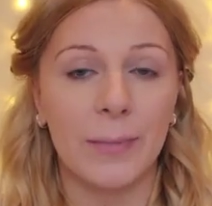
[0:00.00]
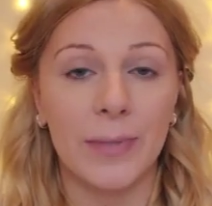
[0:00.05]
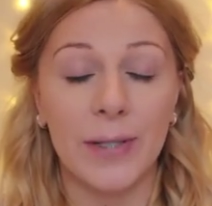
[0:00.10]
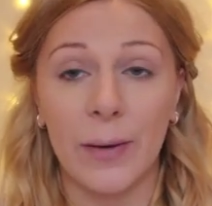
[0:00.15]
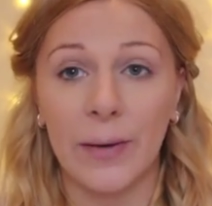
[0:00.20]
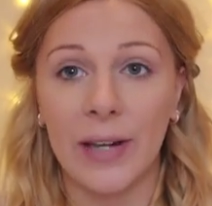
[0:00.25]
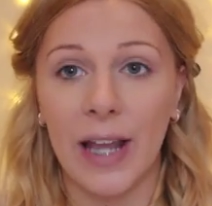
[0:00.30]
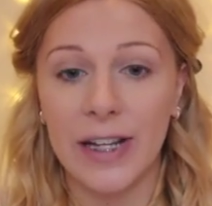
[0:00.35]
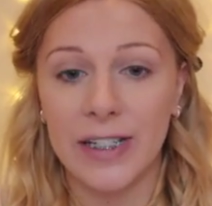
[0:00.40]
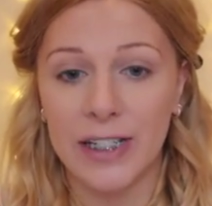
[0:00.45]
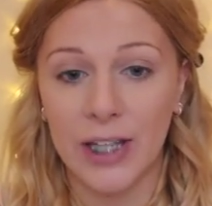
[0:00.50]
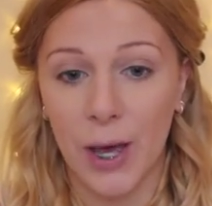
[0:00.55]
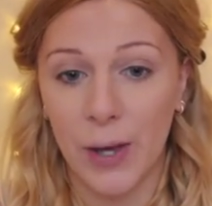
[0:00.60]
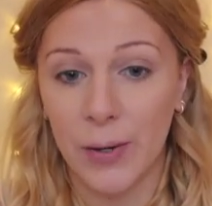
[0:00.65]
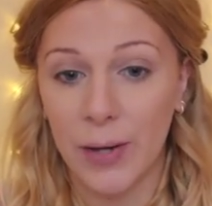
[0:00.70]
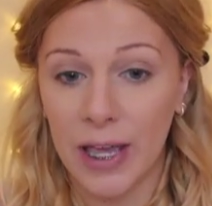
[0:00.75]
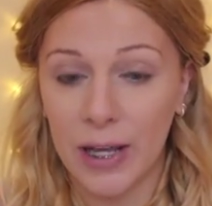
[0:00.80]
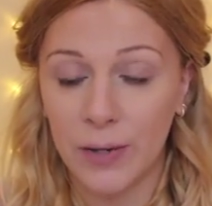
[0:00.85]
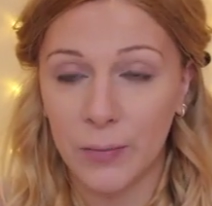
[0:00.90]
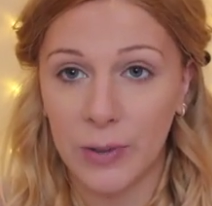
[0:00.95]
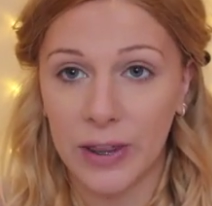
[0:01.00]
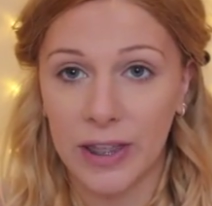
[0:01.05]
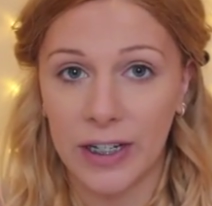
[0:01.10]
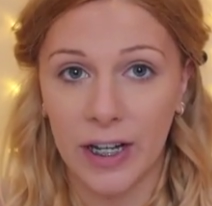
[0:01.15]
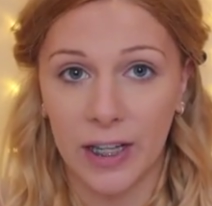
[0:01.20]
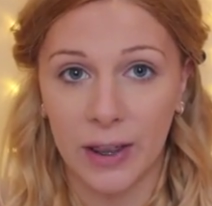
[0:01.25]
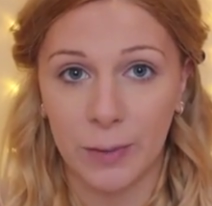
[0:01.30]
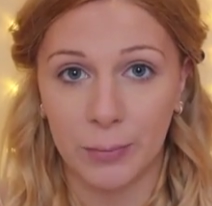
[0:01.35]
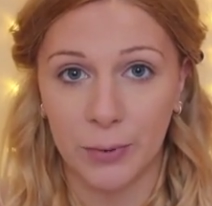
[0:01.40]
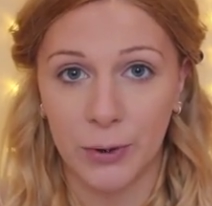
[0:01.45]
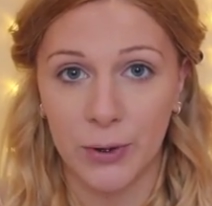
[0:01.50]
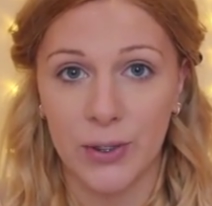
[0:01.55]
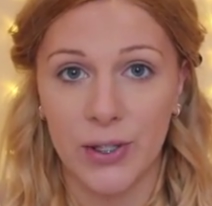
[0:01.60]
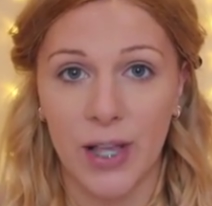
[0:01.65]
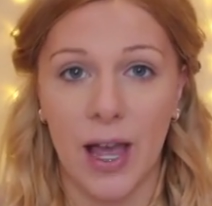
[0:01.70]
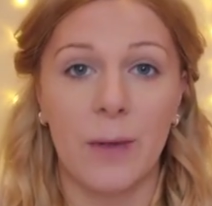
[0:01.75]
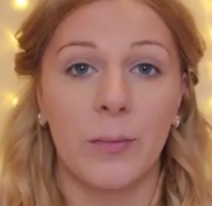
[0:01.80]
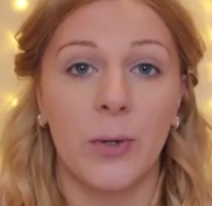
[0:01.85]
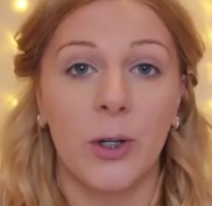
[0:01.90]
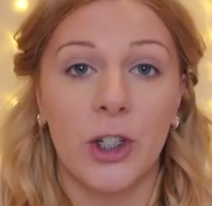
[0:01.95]
So I like to go in with another
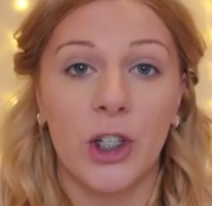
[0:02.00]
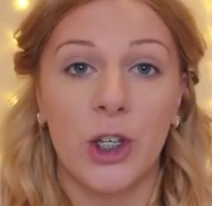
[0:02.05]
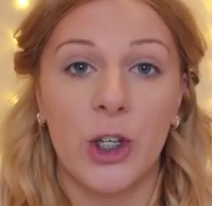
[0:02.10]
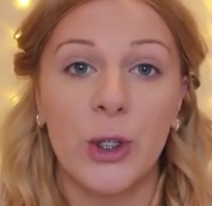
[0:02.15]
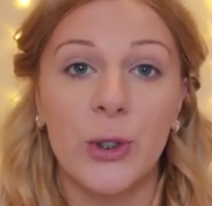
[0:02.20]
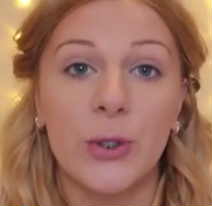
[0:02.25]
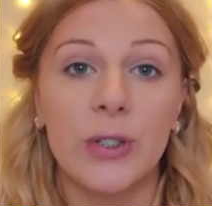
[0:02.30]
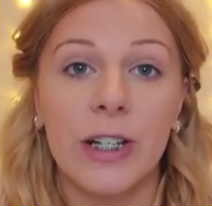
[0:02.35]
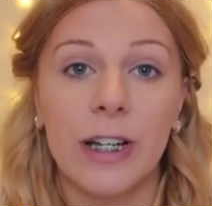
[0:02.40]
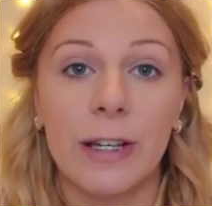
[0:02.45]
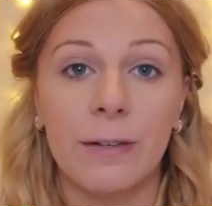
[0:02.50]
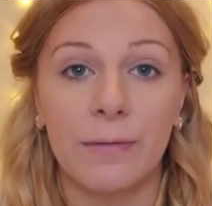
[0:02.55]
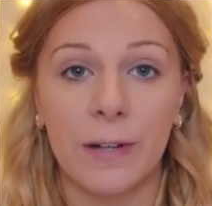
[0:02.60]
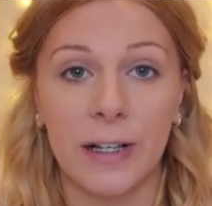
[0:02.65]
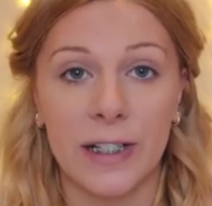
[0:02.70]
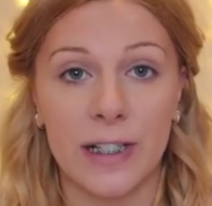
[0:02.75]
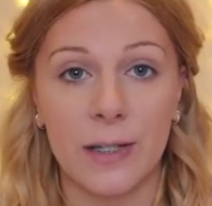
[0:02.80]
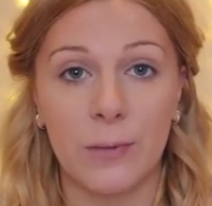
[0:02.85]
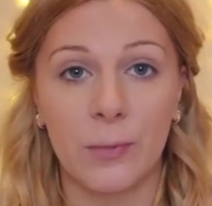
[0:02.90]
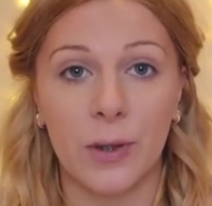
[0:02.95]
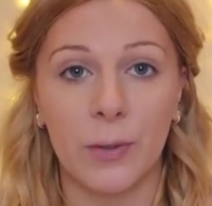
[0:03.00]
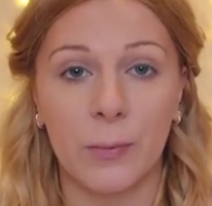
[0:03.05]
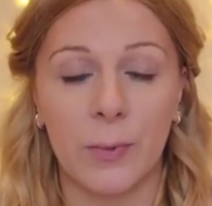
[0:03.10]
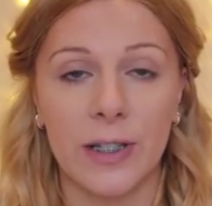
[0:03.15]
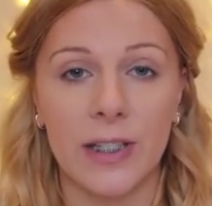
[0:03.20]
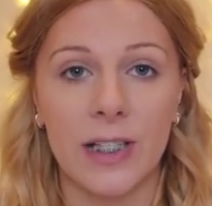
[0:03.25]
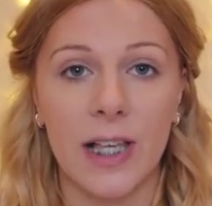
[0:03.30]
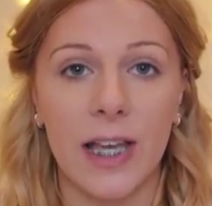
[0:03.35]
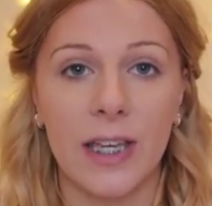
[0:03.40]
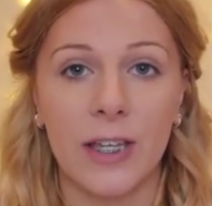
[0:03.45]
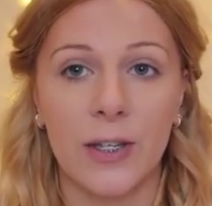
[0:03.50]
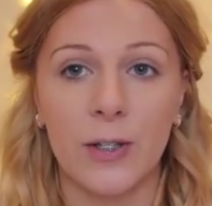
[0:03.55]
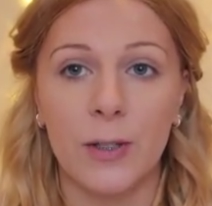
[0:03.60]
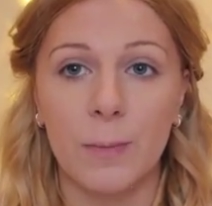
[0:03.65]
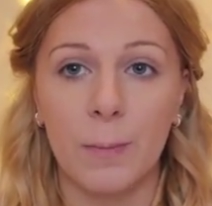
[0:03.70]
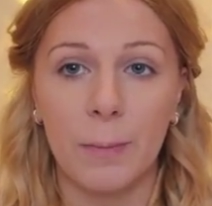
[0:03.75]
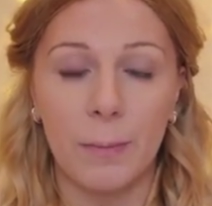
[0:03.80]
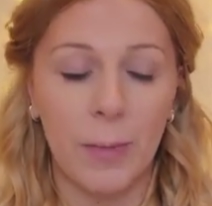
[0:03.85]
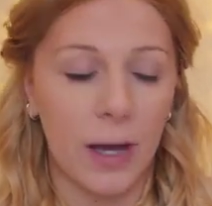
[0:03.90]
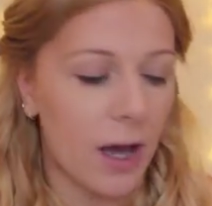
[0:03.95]
bronzer. I'm not hugely fussy with the ones that I
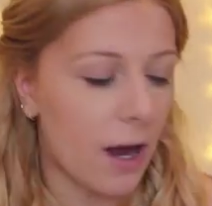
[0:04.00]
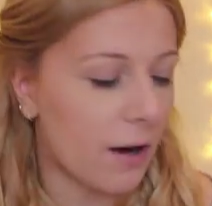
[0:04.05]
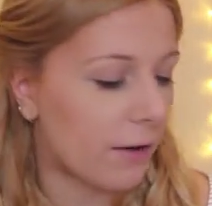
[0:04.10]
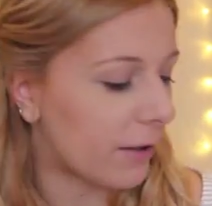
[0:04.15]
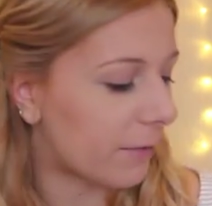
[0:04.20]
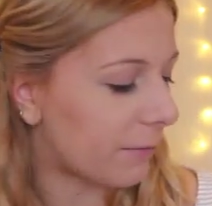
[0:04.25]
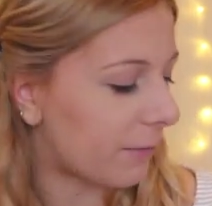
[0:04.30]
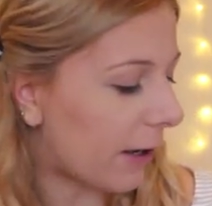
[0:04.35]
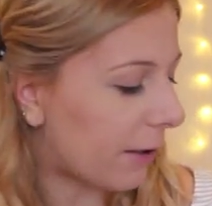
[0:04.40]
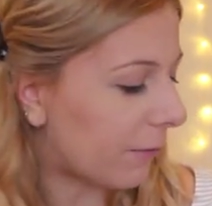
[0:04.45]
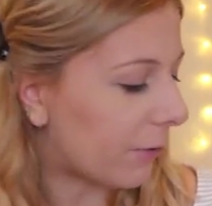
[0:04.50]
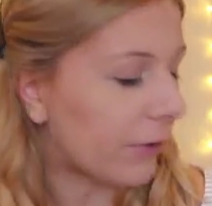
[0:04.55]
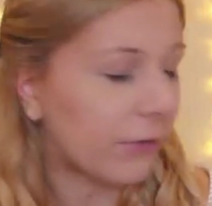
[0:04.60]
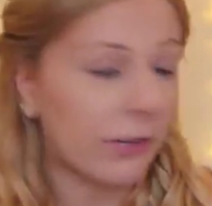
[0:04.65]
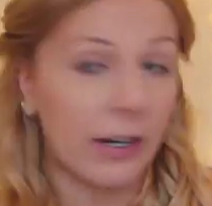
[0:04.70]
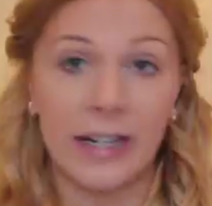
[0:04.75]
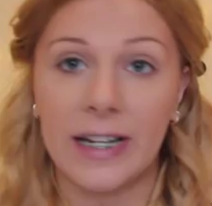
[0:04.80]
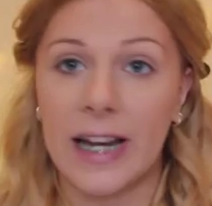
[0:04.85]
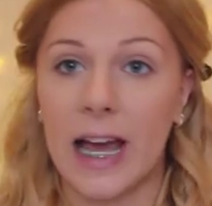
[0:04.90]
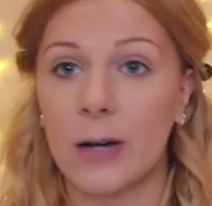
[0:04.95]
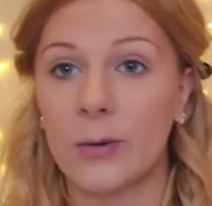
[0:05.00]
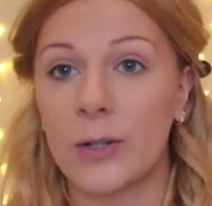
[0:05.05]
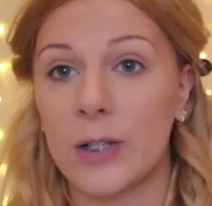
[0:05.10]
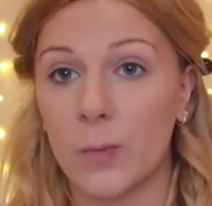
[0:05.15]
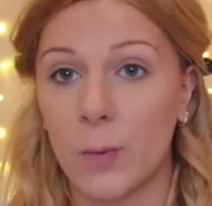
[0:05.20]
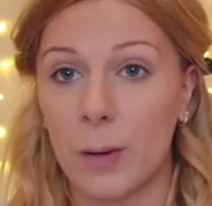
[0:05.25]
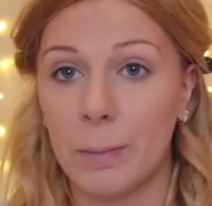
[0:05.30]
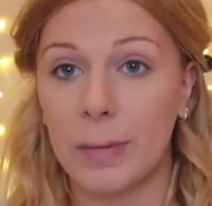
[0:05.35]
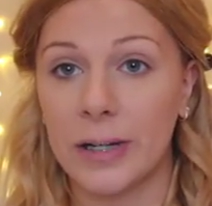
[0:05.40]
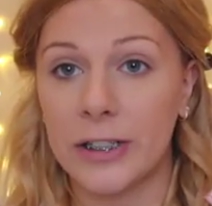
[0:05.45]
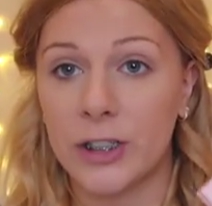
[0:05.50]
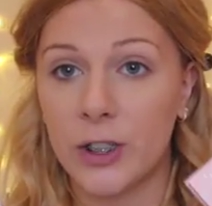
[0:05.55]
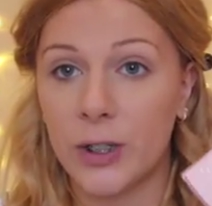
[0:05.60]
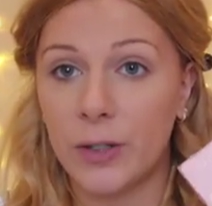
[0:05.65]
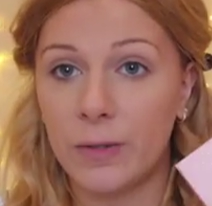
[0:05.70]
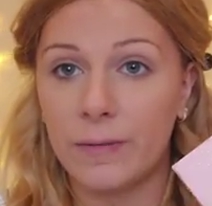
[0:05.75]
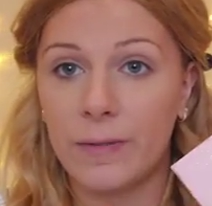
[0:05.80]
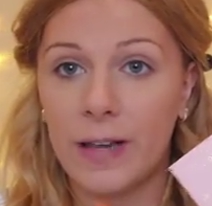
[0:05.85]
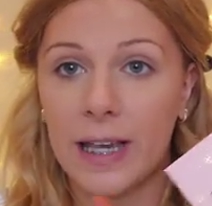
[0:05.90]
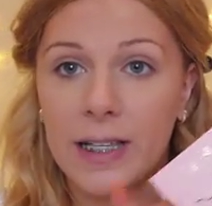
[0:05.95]
use, but my current favourite right now is one by
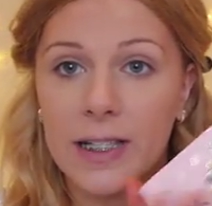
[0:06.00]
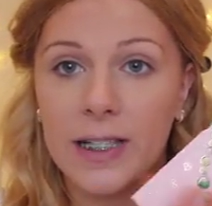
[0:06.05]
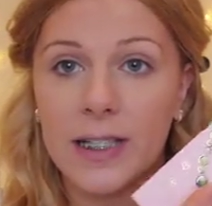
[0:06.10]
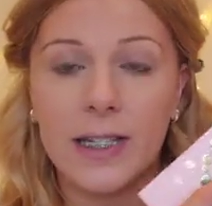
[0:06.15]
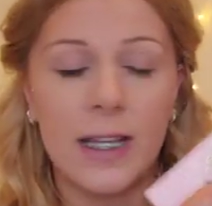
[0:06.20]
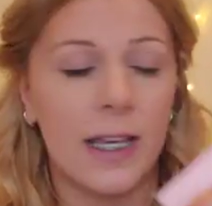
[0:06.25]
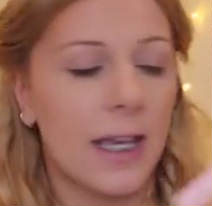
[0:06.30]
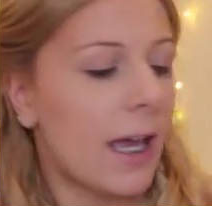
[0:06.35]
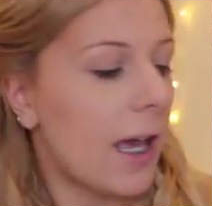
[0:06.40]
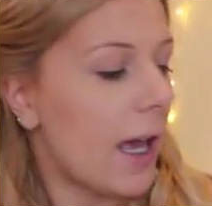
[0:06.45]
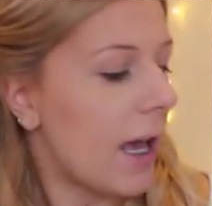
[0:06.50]
Too Faced.